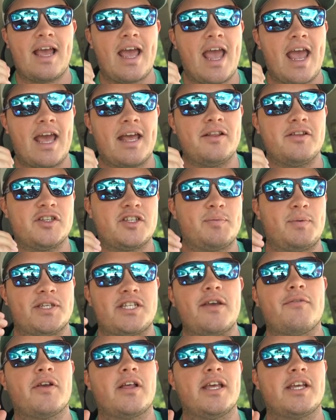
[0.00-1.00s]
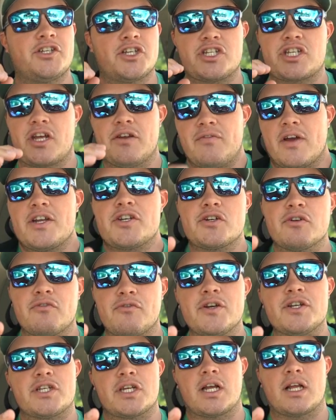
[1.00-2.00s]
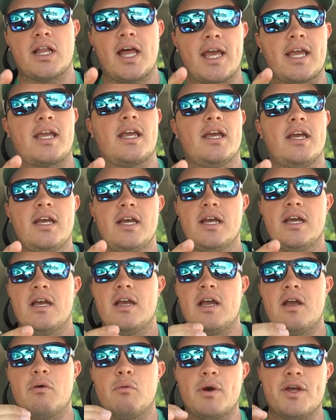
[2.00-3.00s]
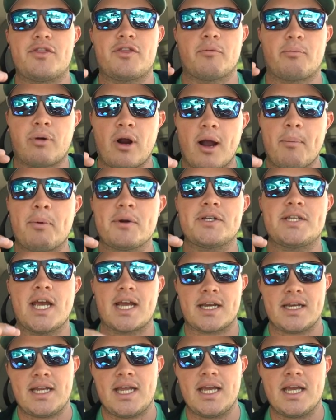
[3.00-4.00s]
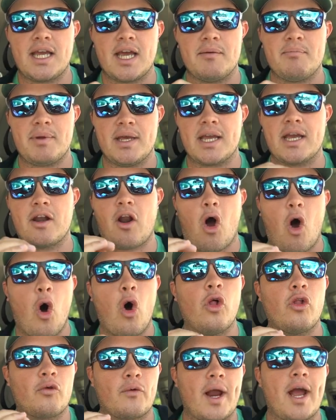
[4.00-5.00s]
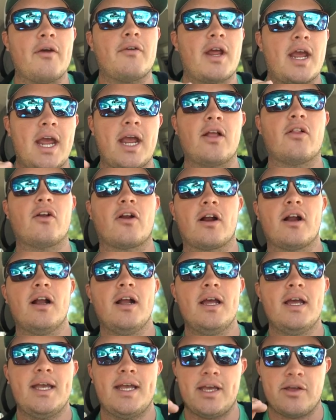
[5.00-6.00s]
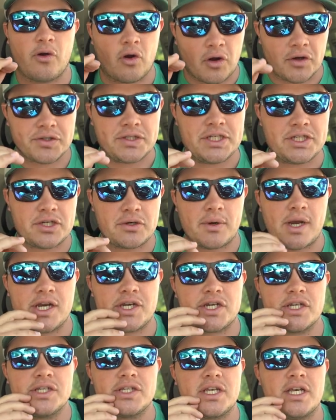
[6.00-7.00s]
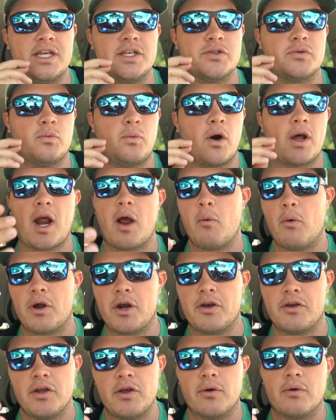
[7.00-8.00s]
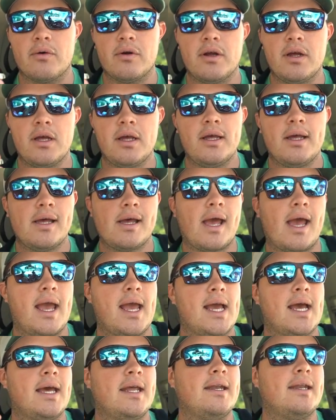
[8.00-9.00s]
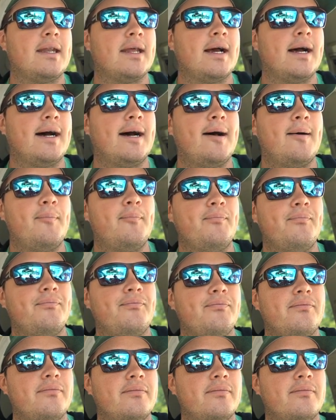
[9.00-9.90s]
and specifically just conventional fishing, like with the proper technique and being an all around angler in all situations is what I want to do. And um,